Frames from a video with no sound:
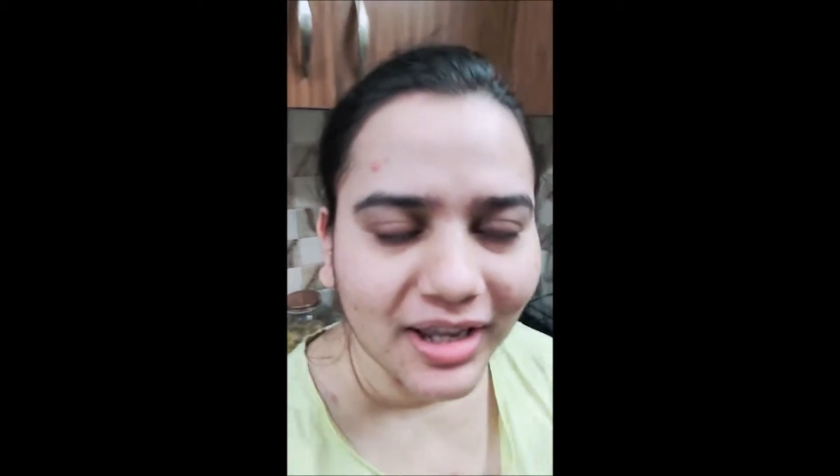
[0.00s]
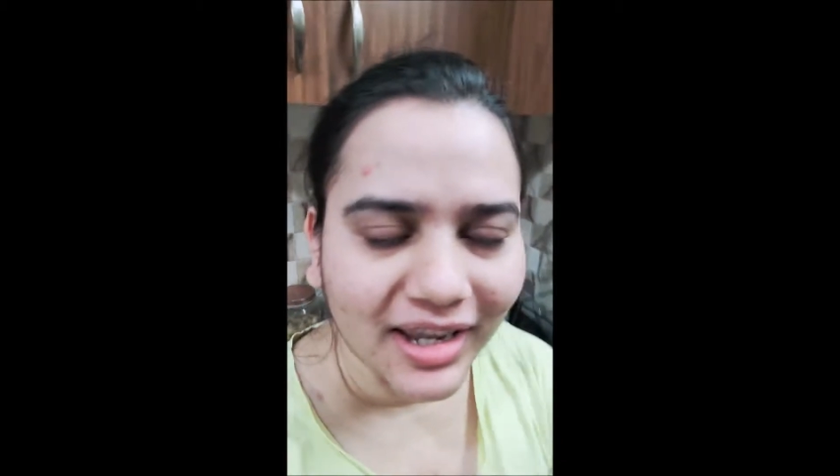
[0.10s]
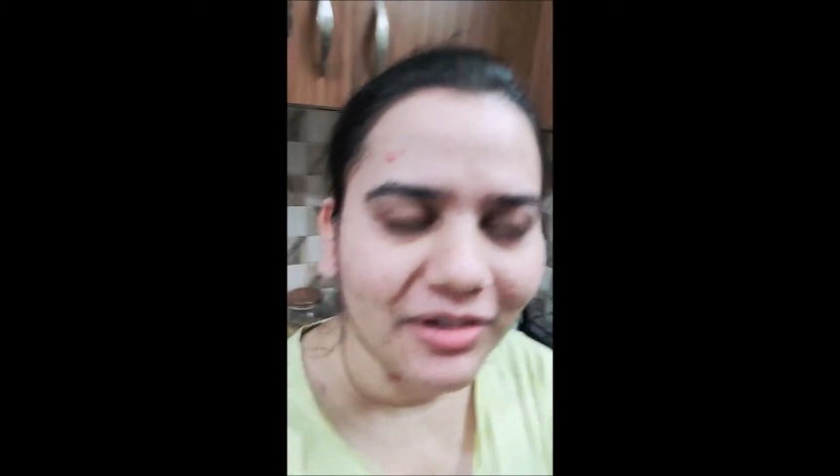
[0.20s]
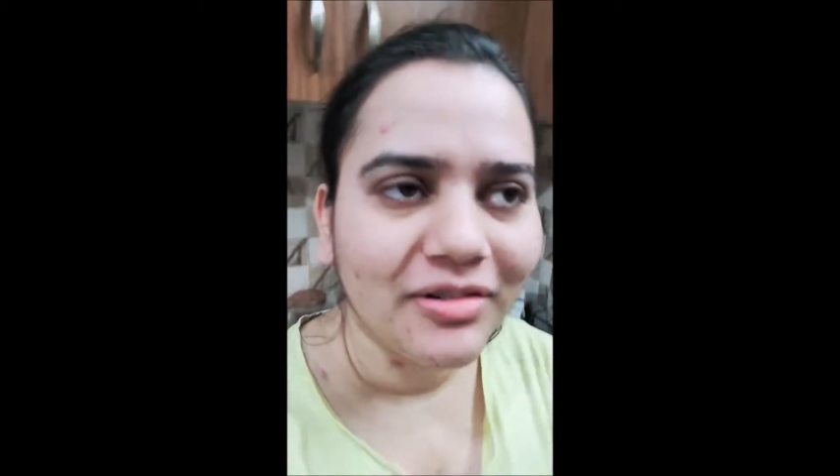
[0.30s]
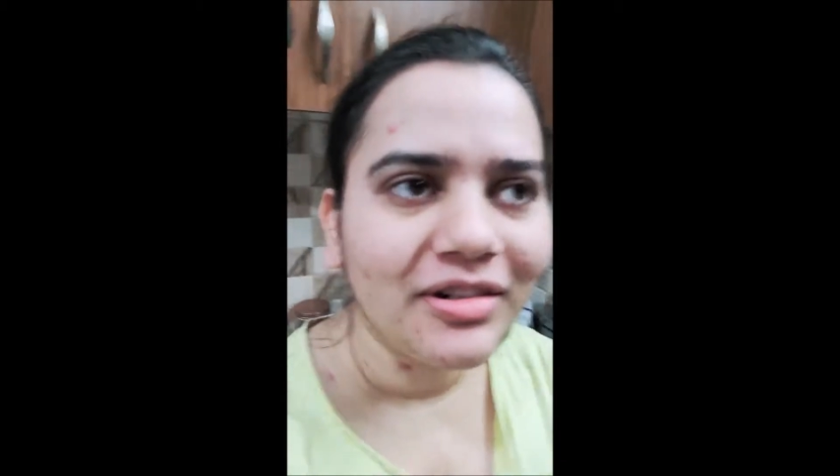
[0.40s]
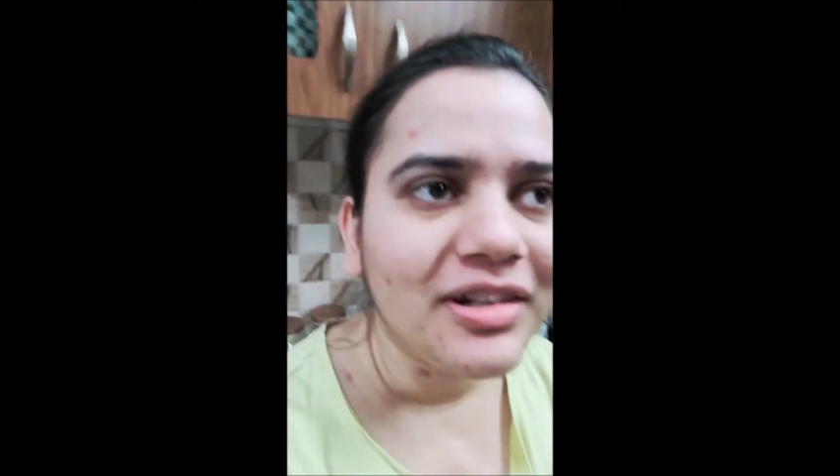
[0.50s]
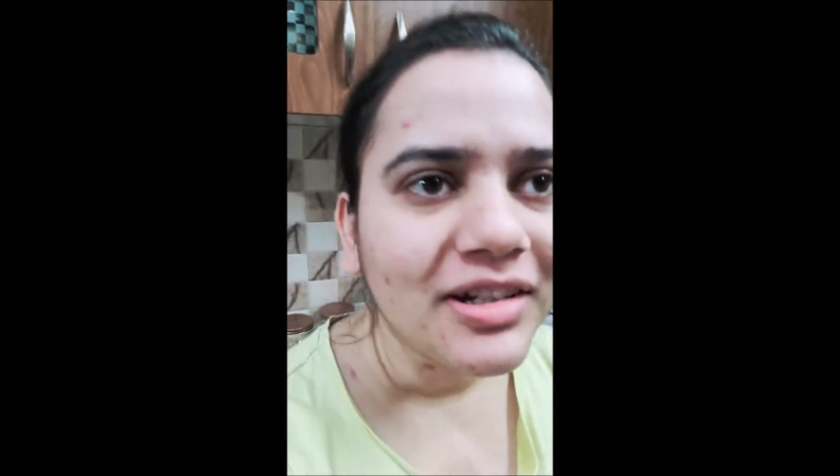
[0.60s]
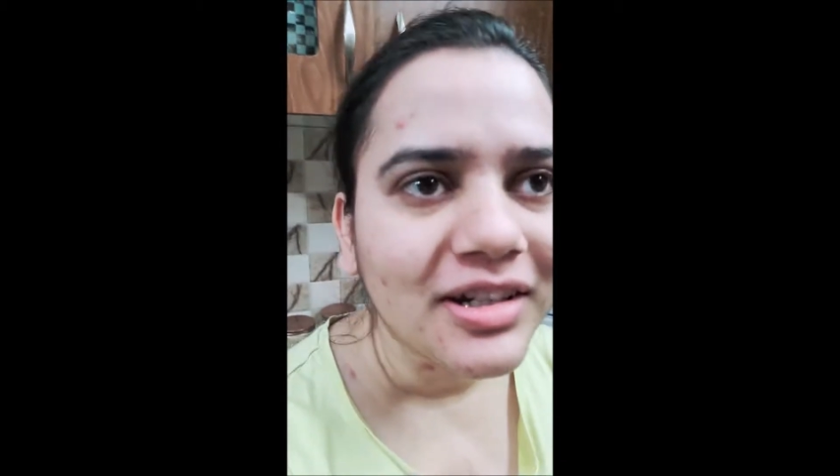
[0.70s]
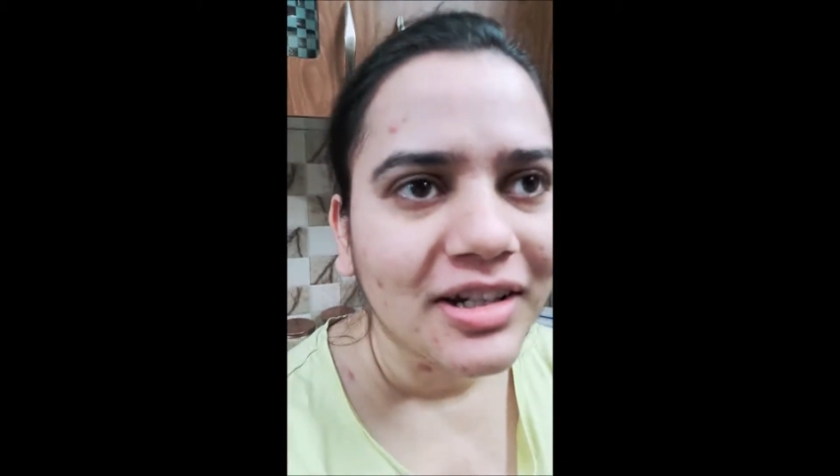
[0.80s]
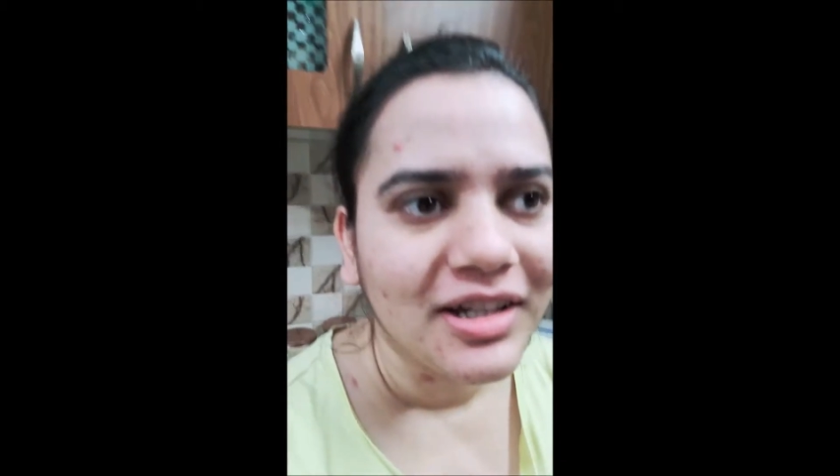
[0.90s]
couldn't.
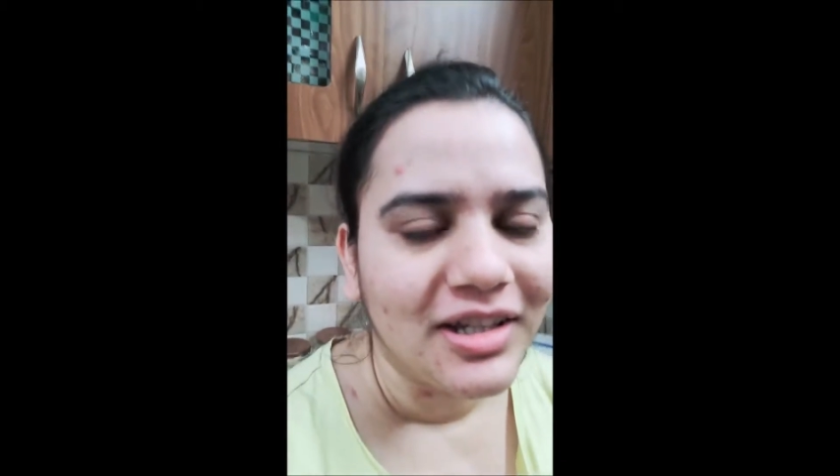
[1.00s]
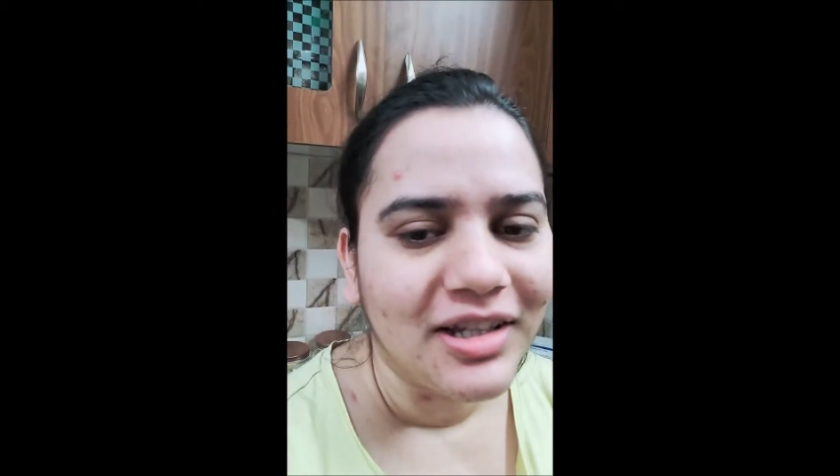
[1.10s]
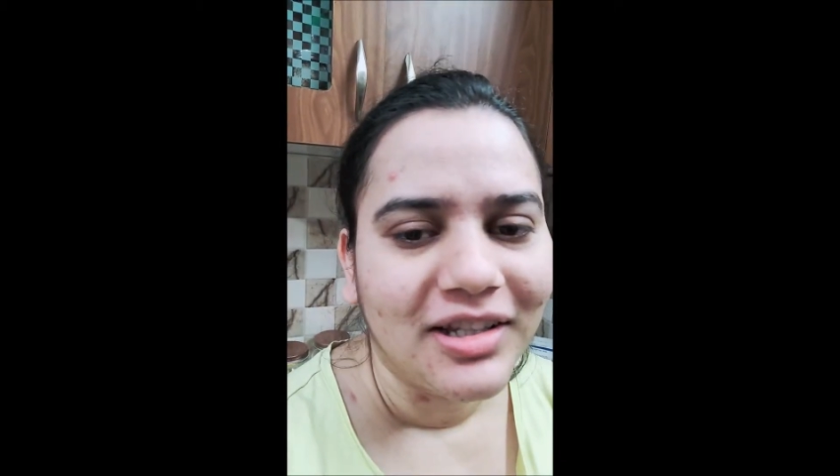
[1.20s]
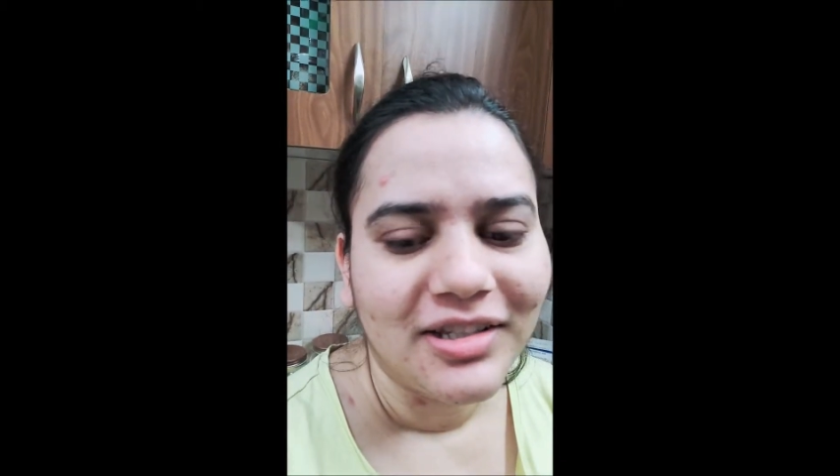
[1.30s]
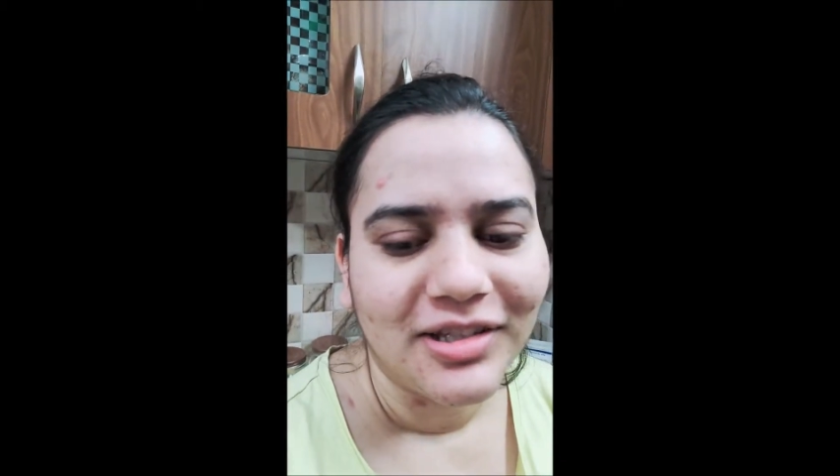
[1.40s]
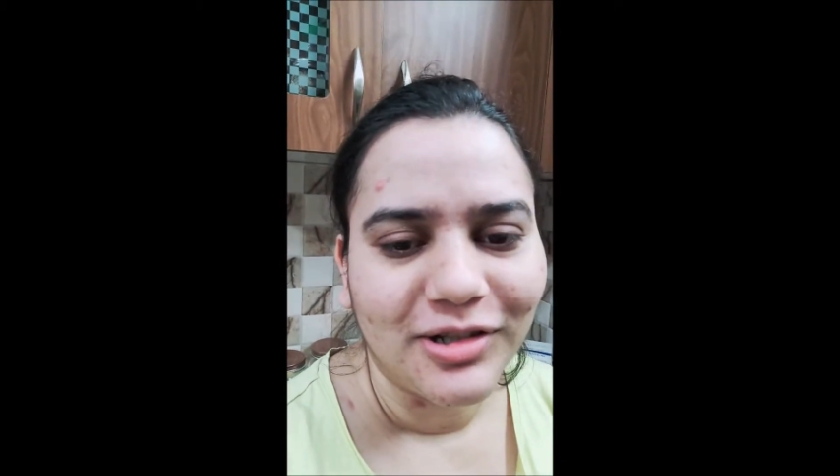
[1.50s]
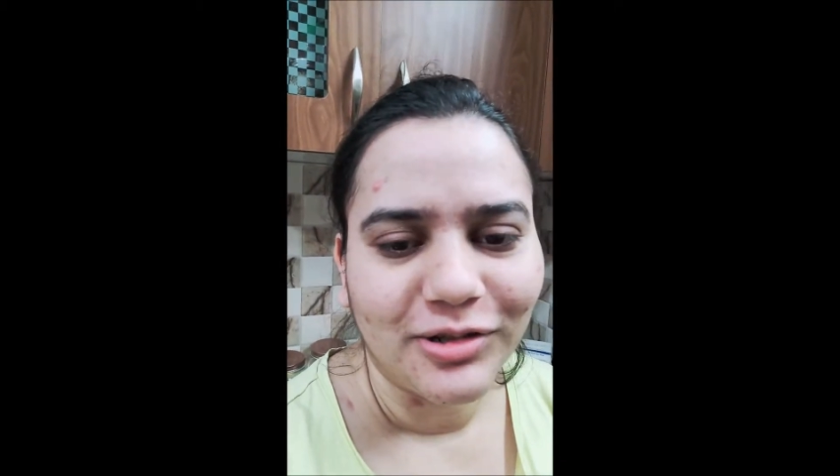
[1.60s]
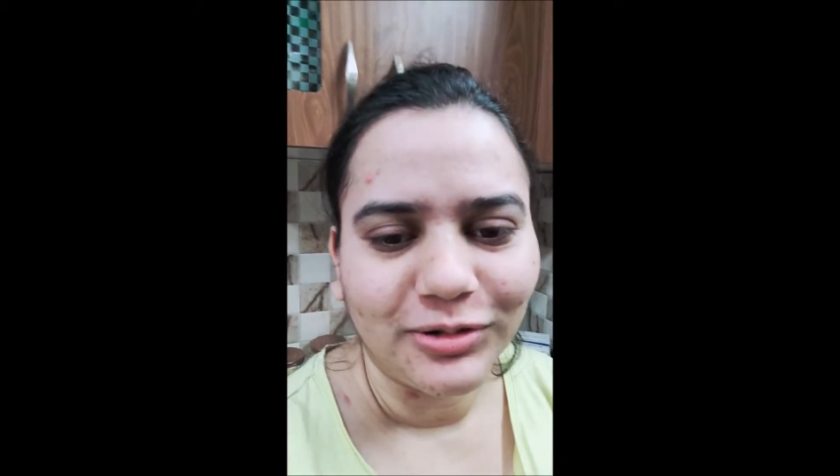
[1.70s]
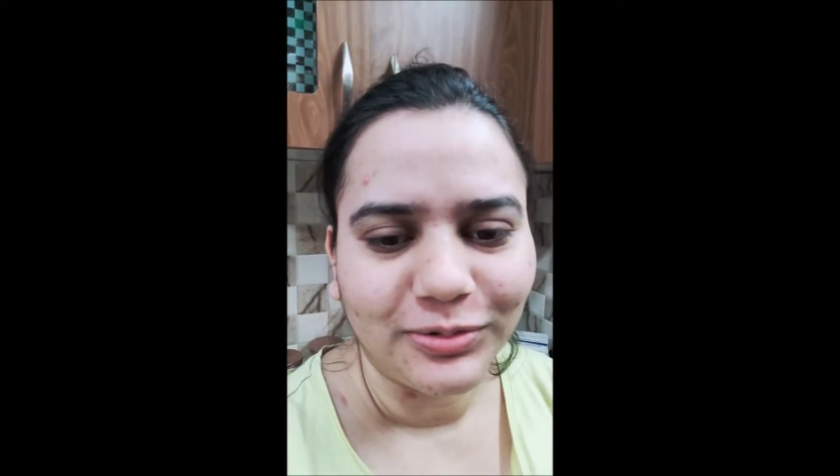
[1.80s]
So,